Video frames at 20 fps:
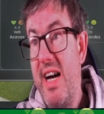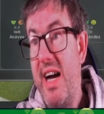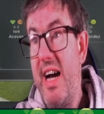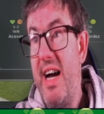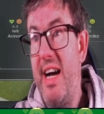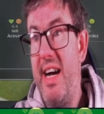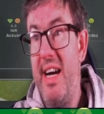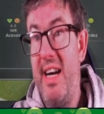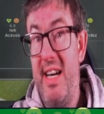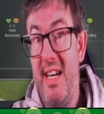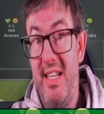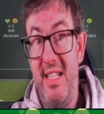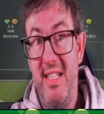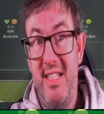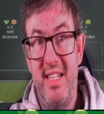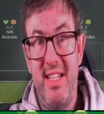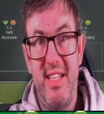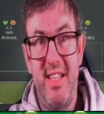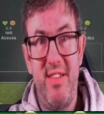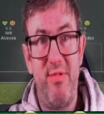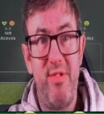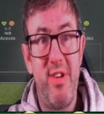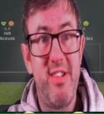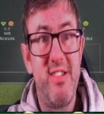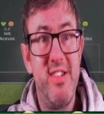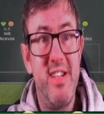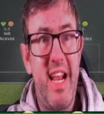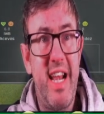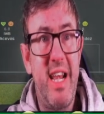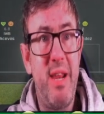And there
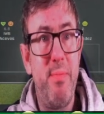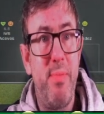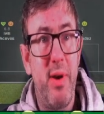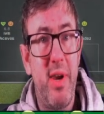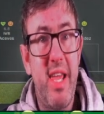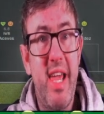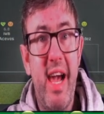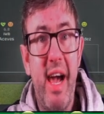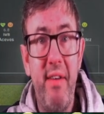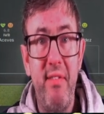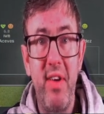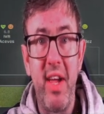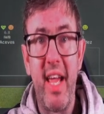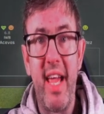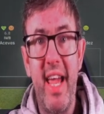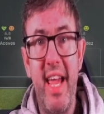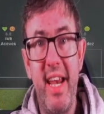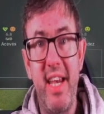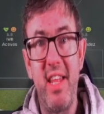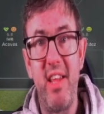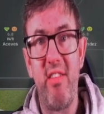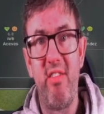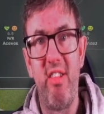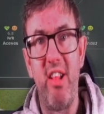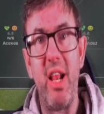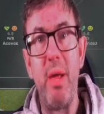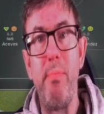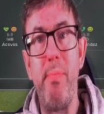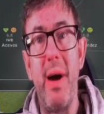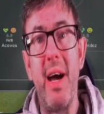isn't anybody having a
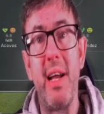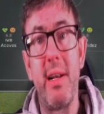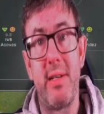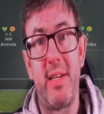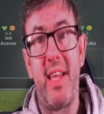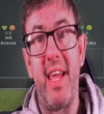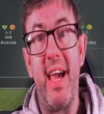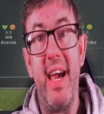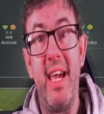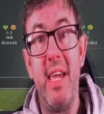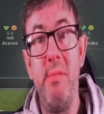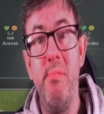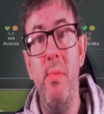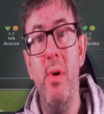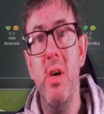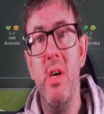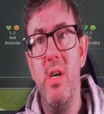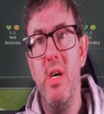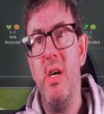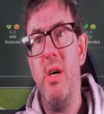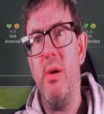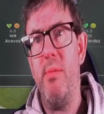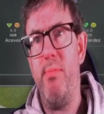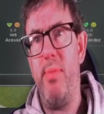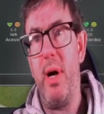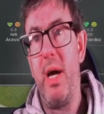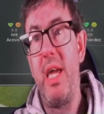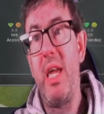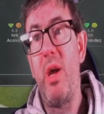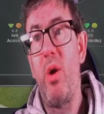hideously bad game,
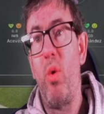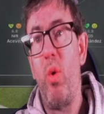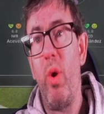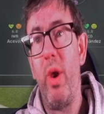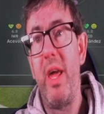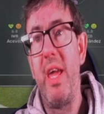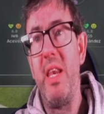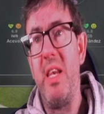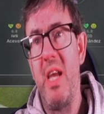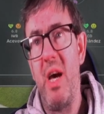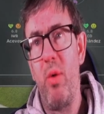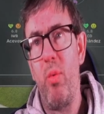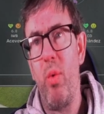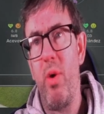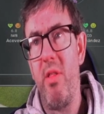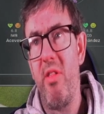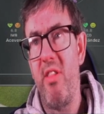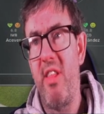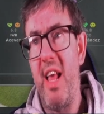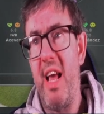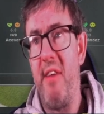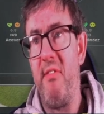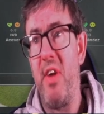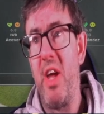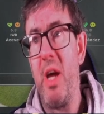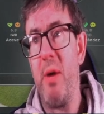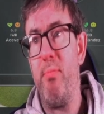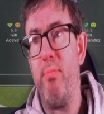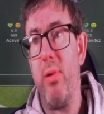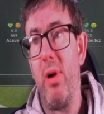but equally no one's
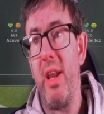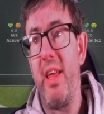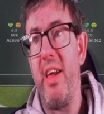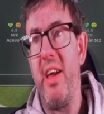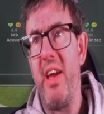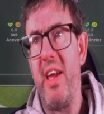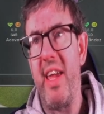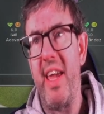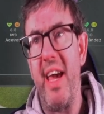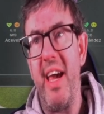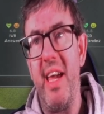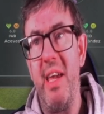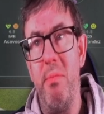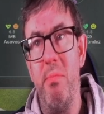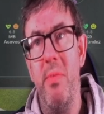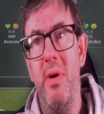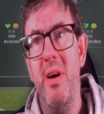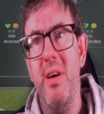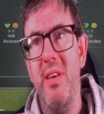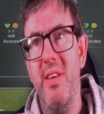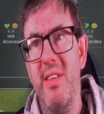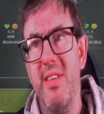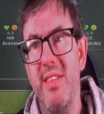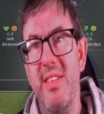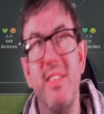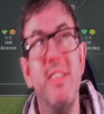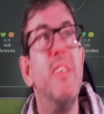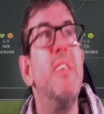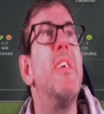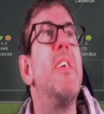having a brilliant game.
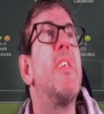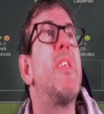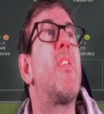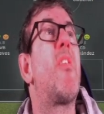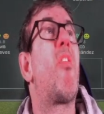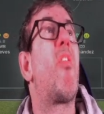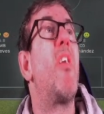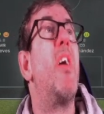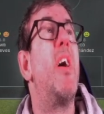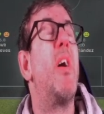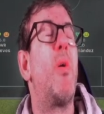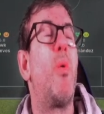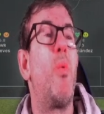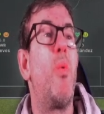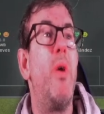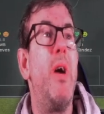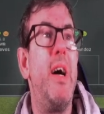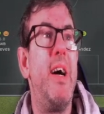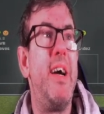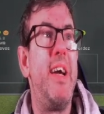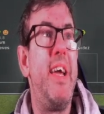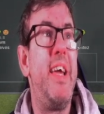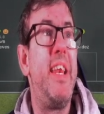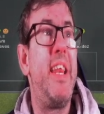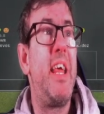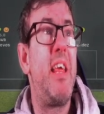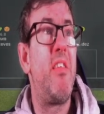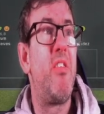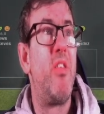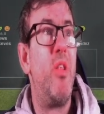So it
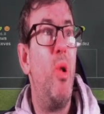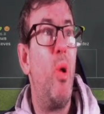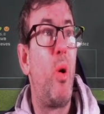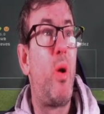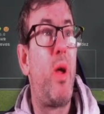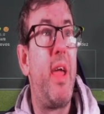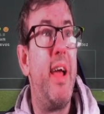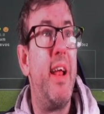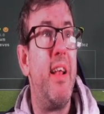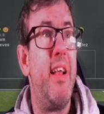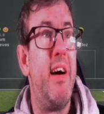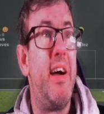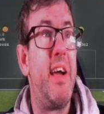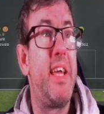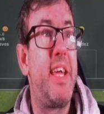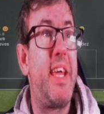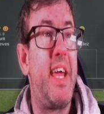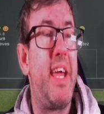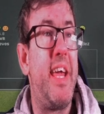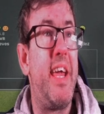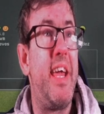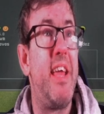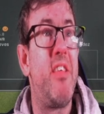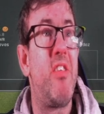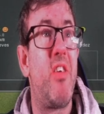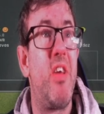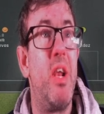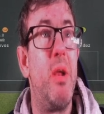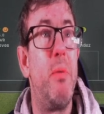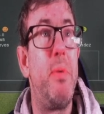is looking like it
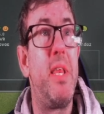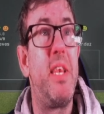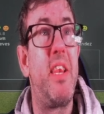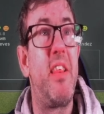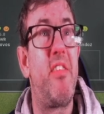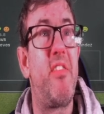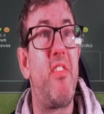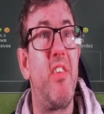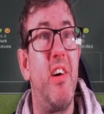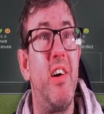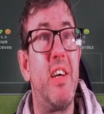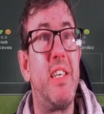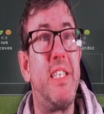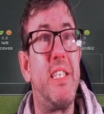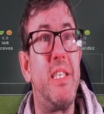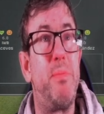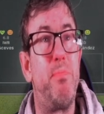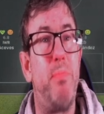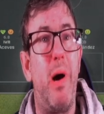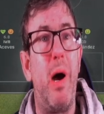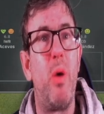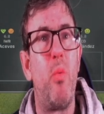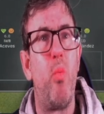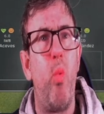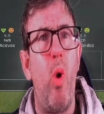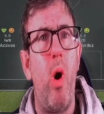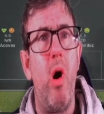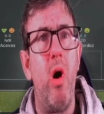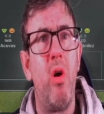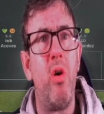is going to be decided by
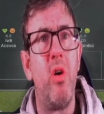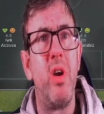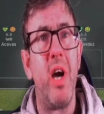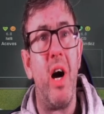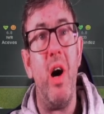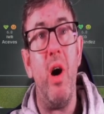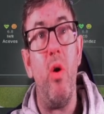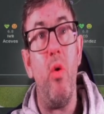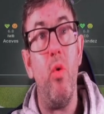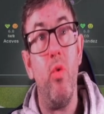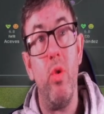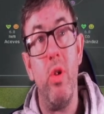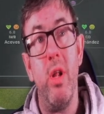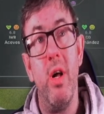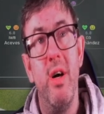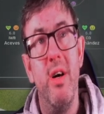one goal.